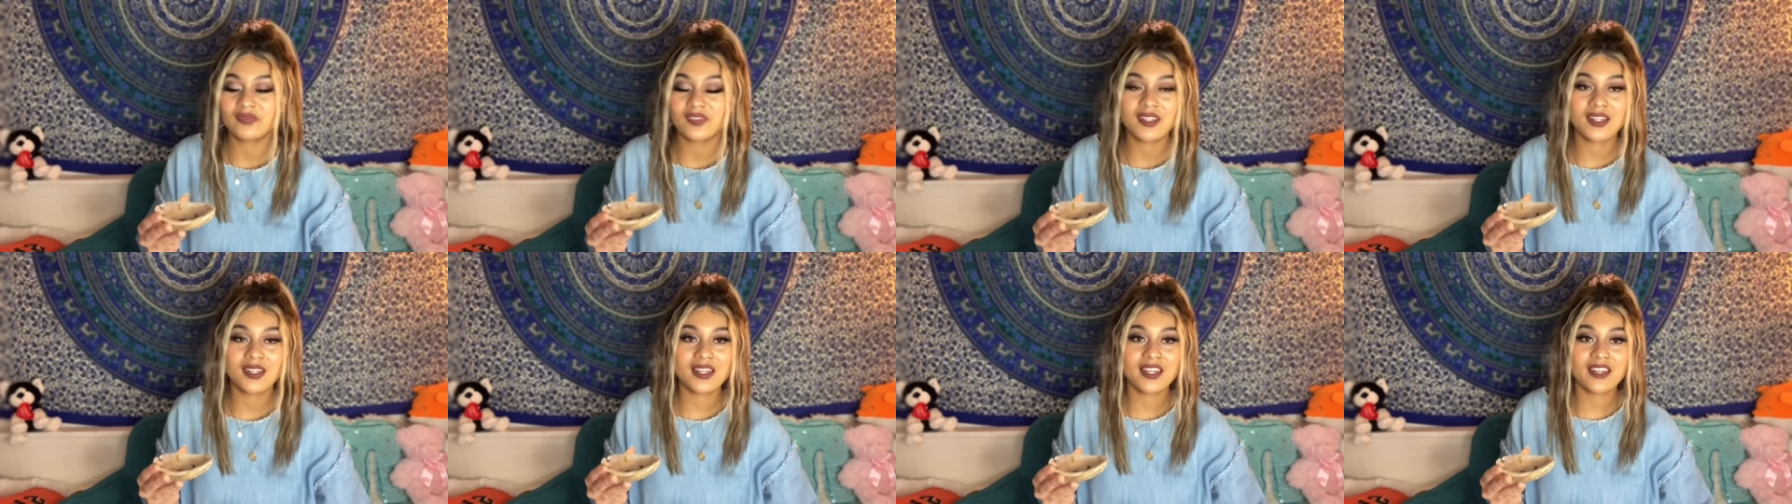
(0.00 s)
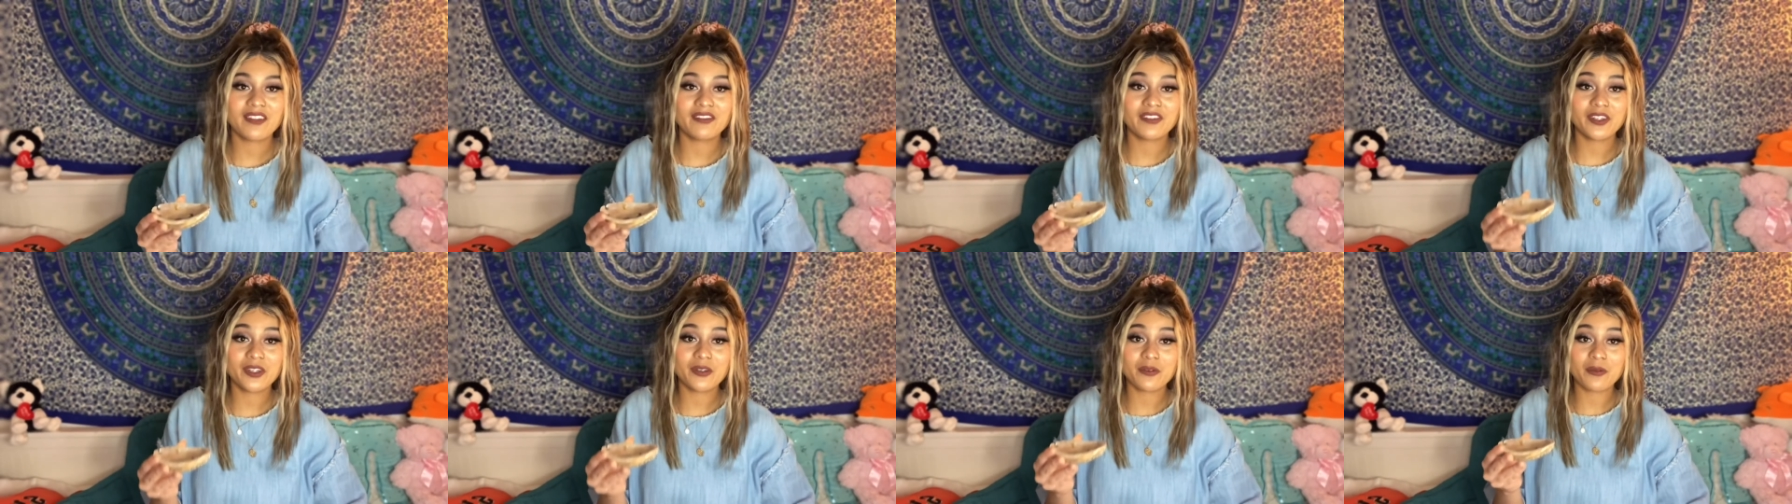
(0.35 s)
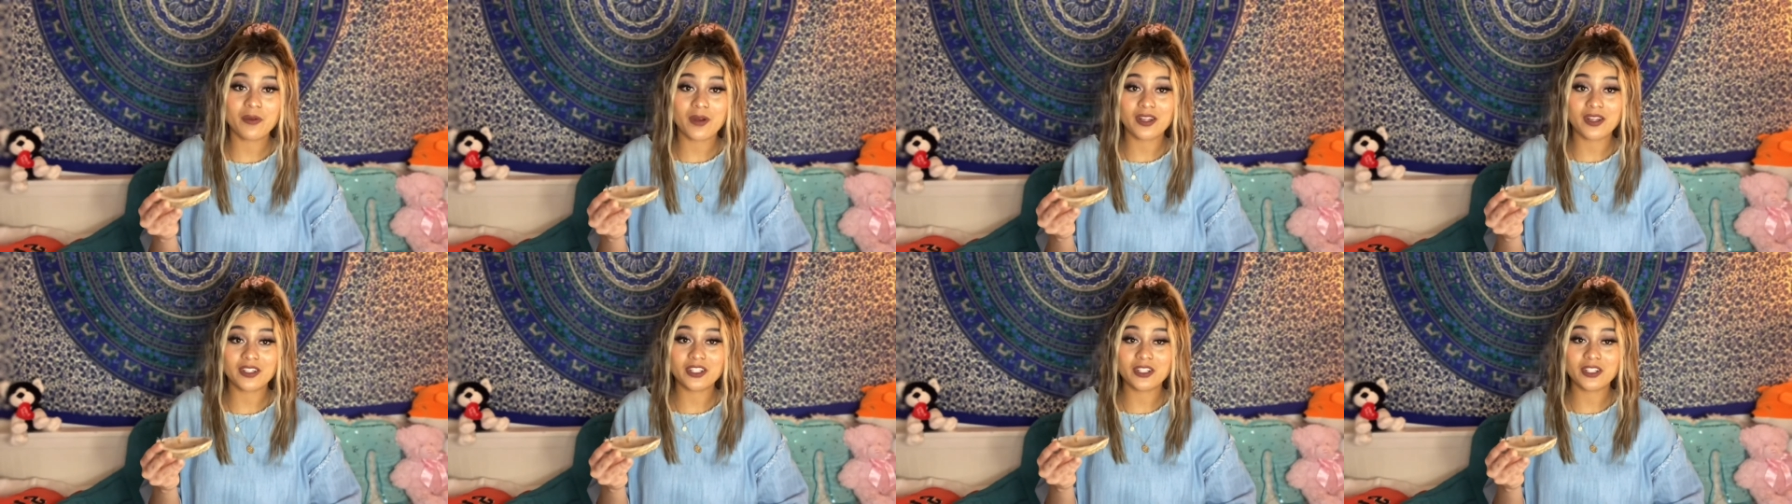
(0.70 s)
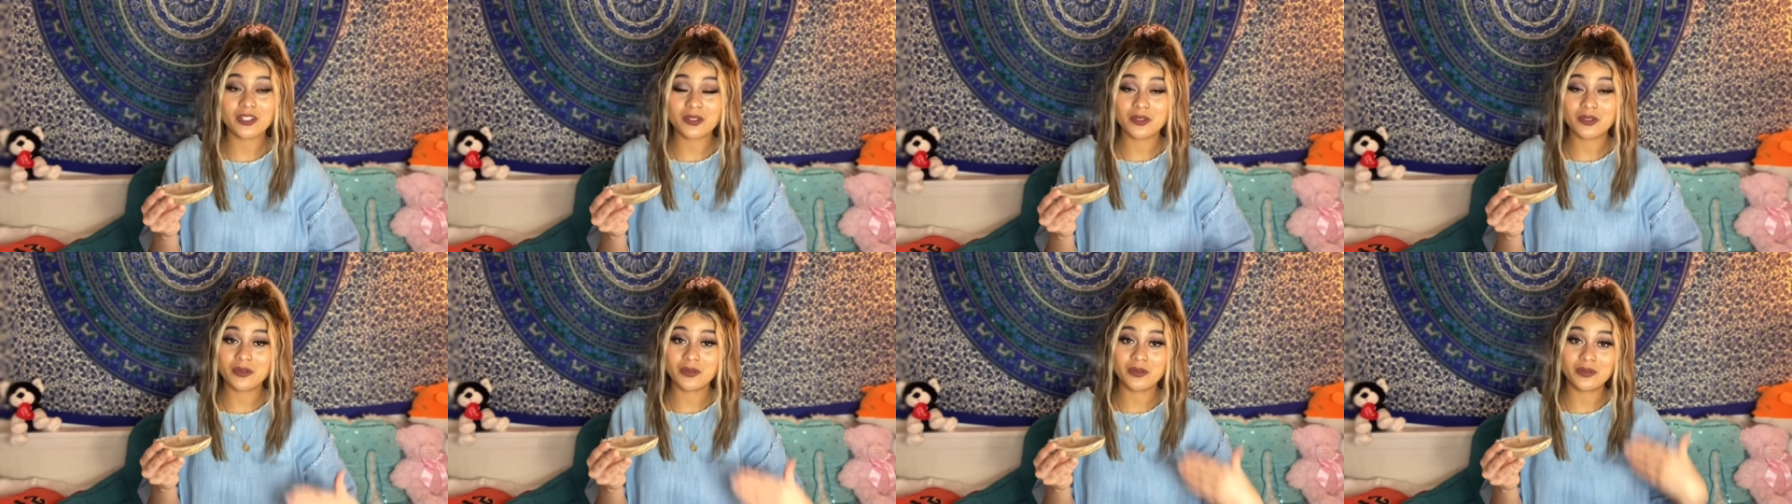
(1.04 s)
If you want
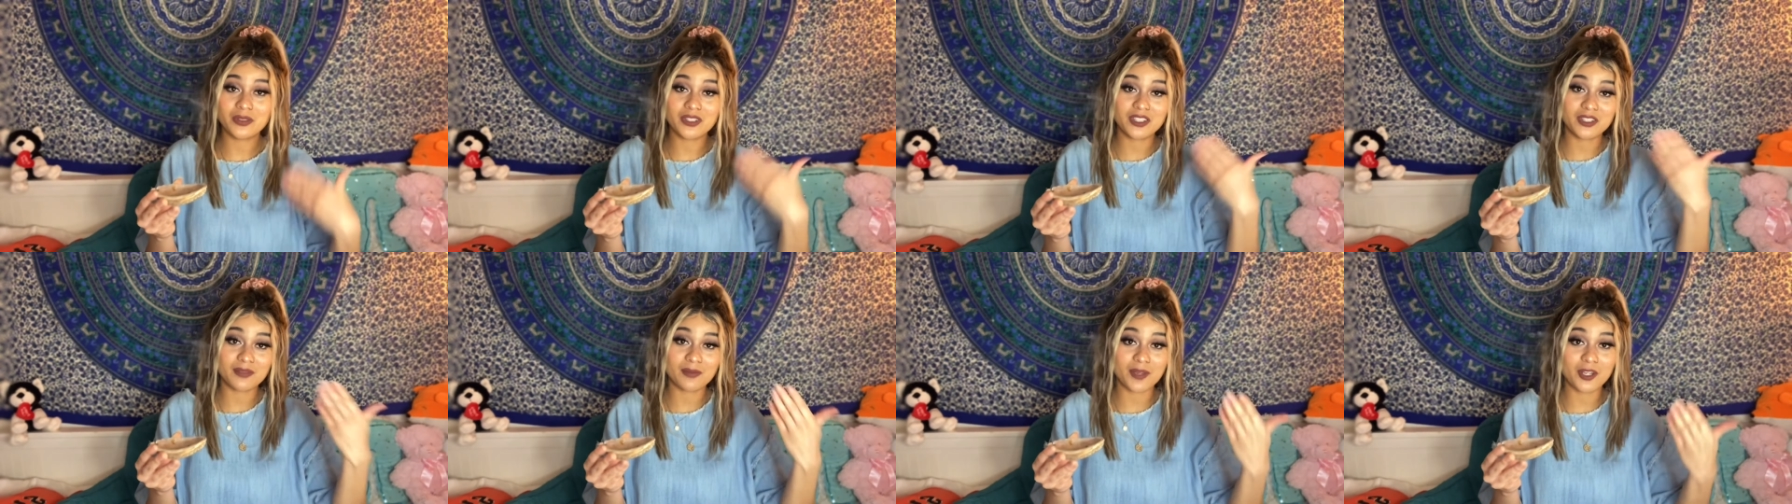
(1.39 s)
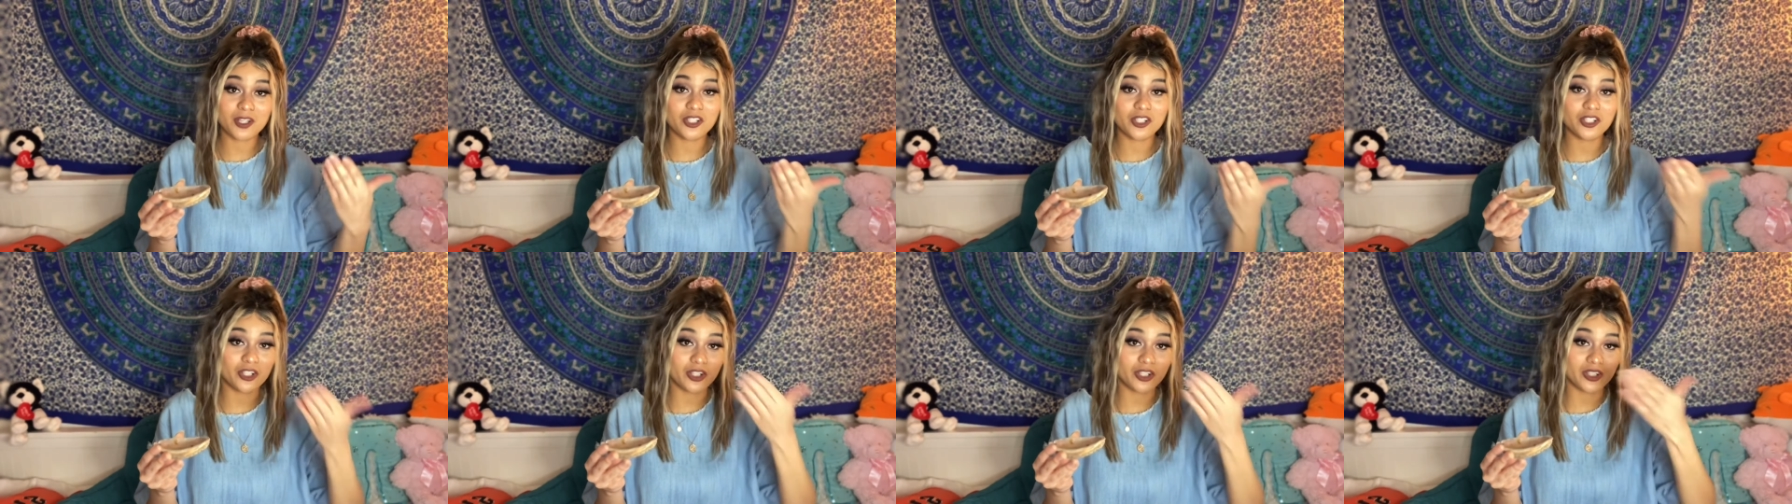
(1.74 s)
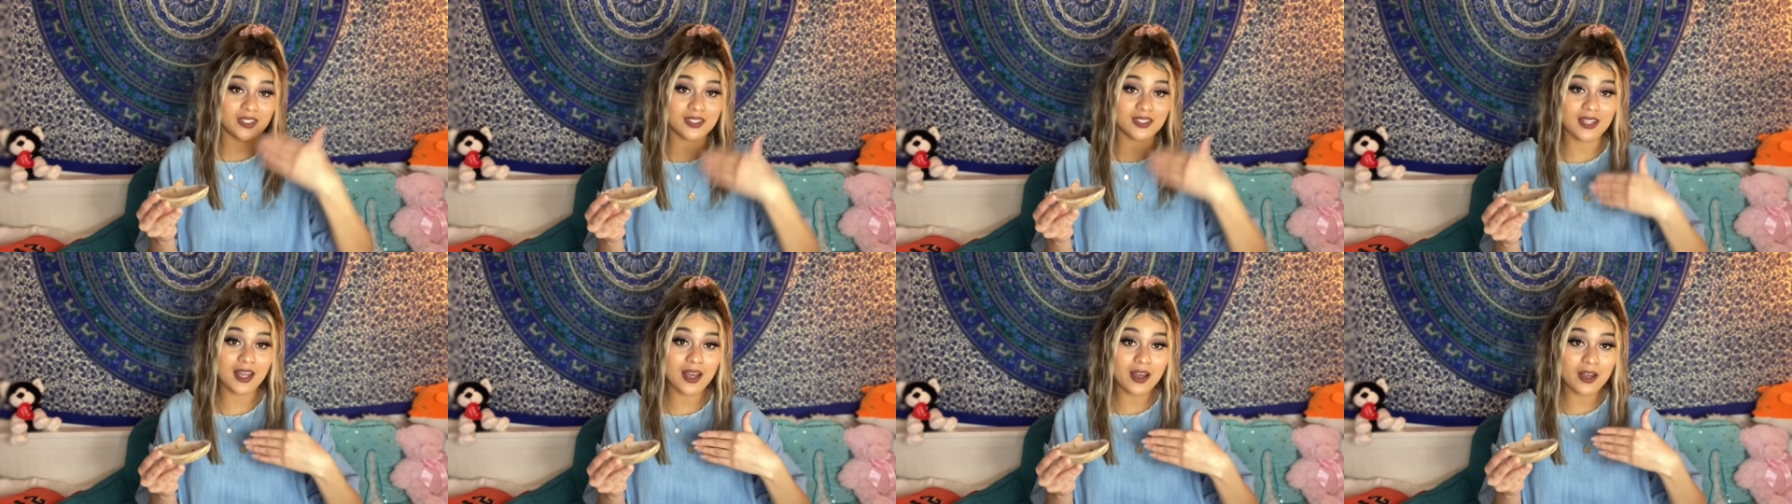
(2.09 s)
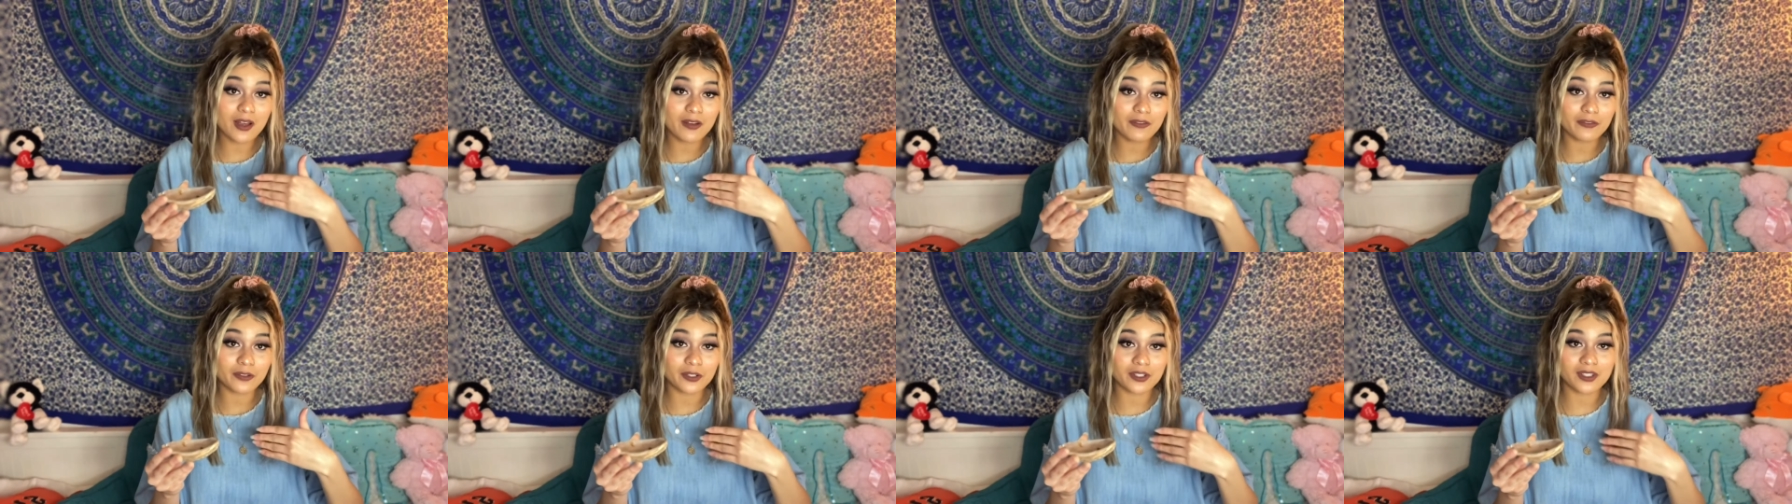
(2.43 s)
to smudge
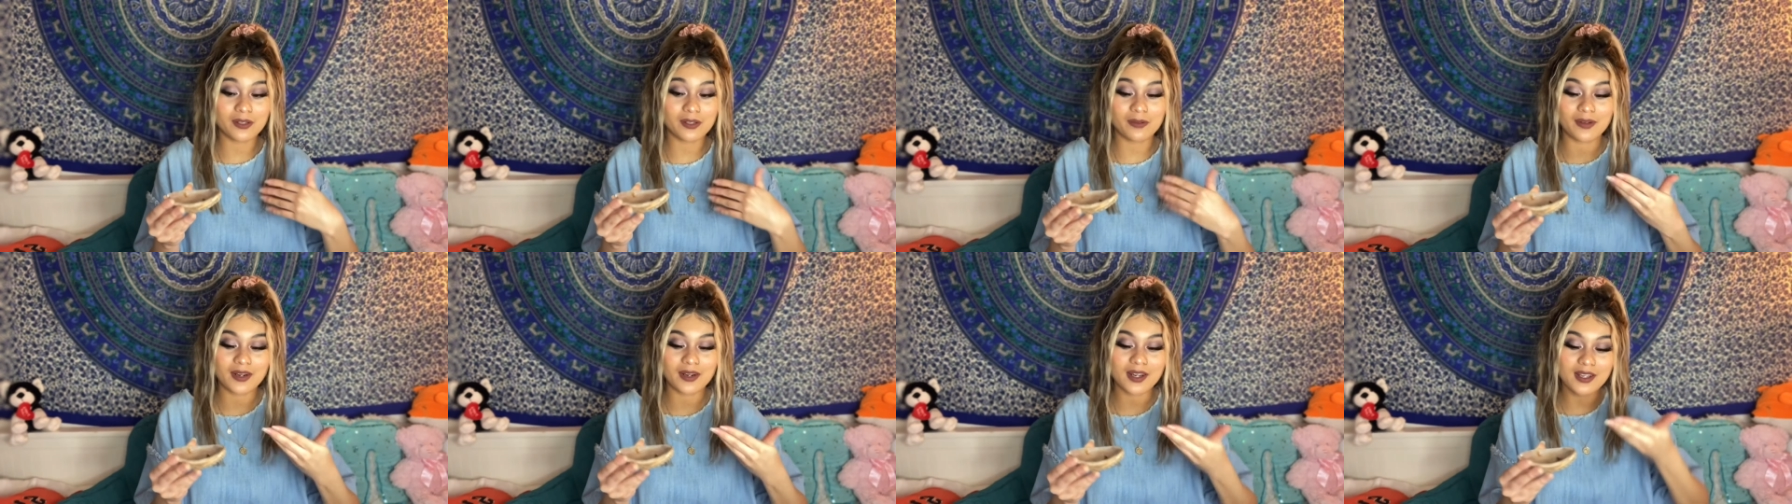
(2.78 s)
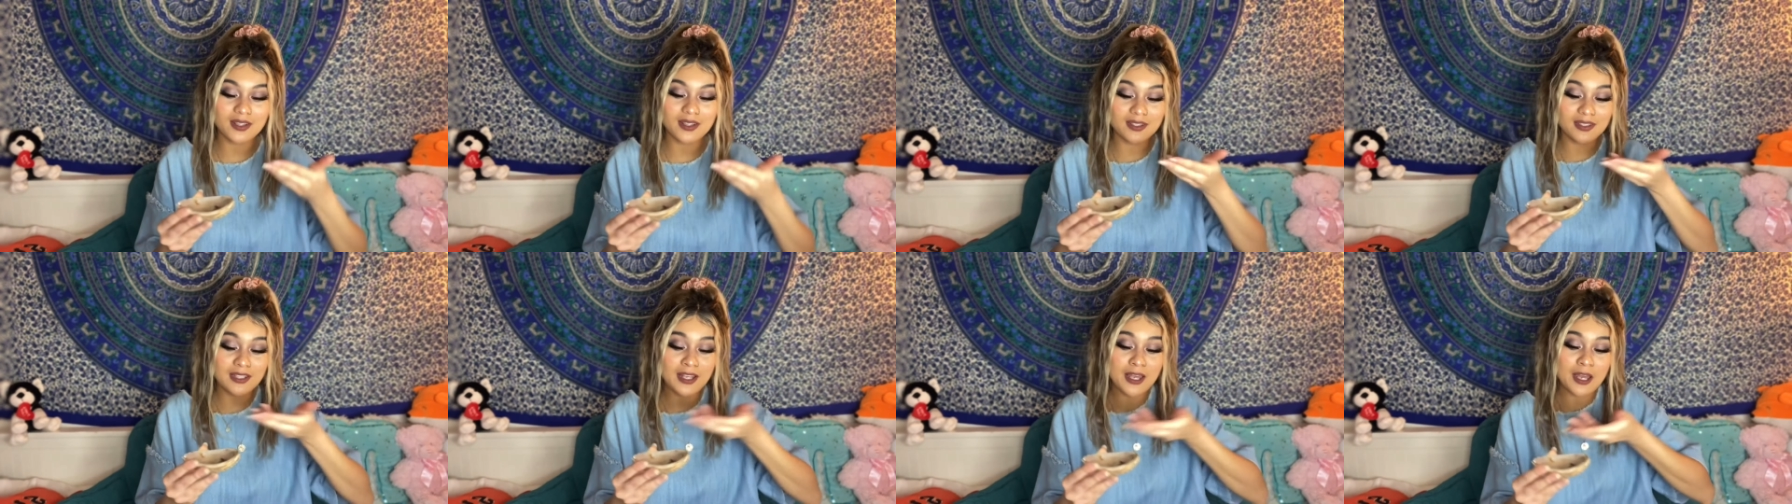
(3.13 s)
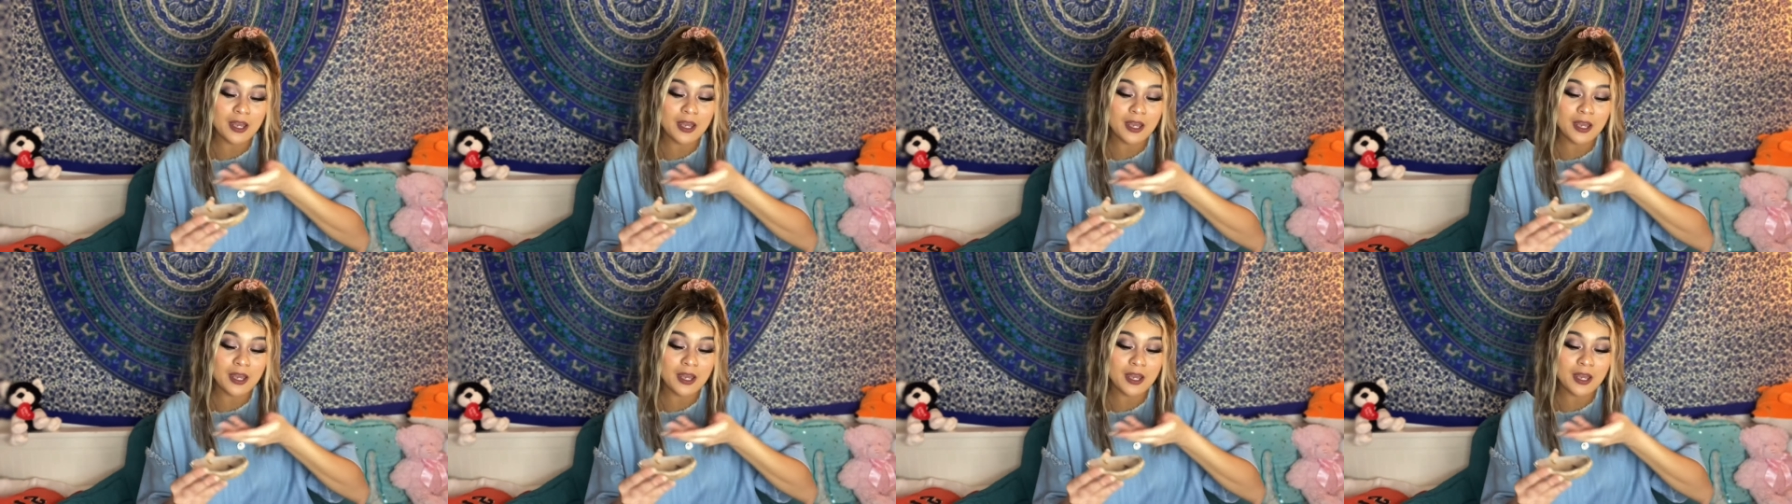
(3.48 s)
yourself or someone else,